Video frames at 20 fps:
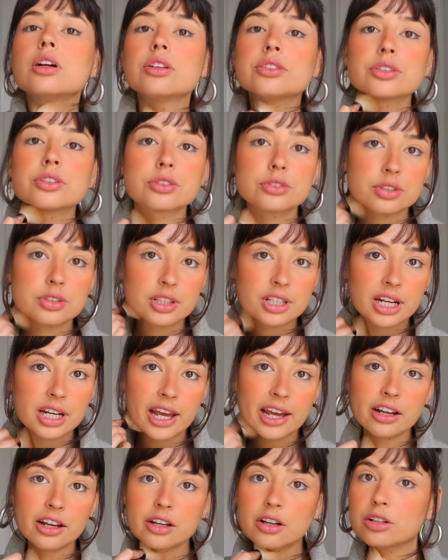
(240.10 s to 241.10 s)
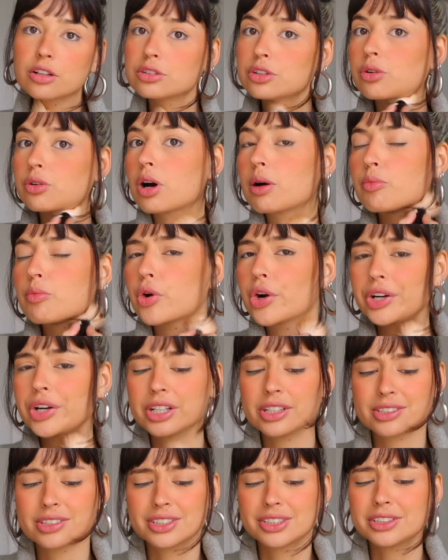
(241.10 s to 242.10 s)
also to the neck, although I'm
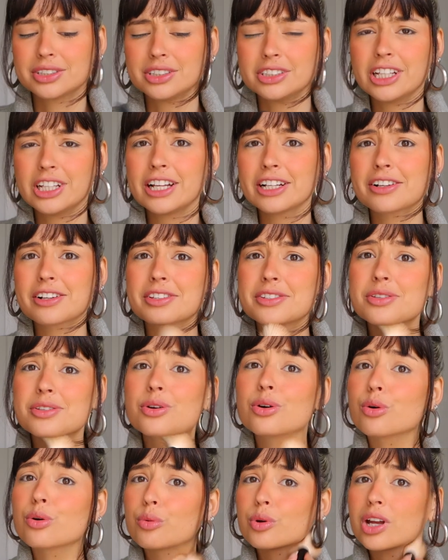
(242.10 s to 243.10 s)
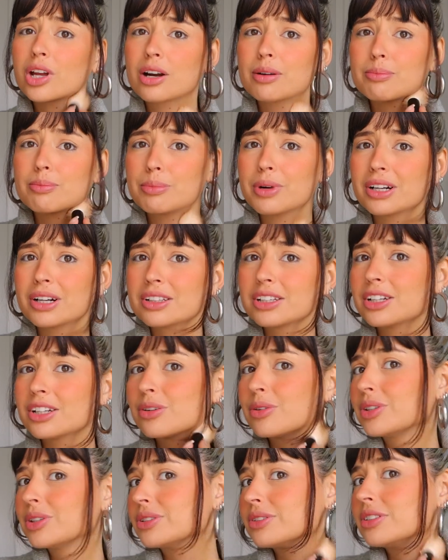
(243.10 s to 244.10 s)
wearing a turtleneck, so we are barely
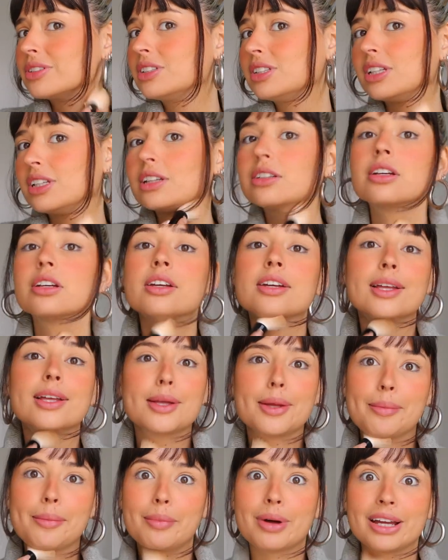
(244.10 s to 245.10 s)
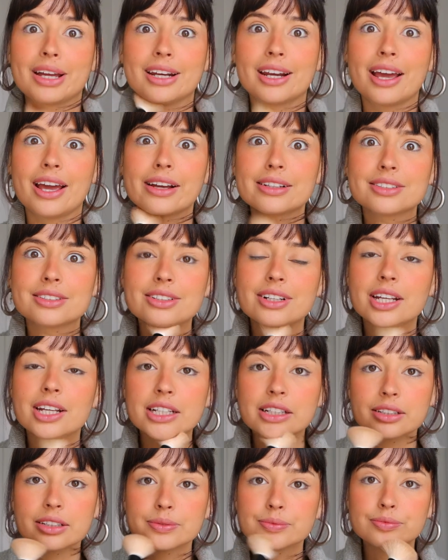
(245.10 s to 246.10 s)
going to see my neck
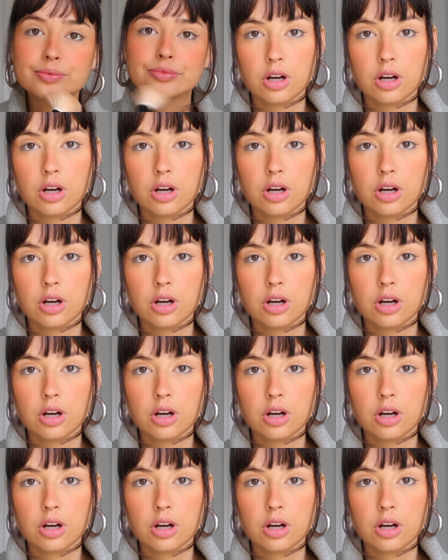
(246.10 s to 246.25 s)
today.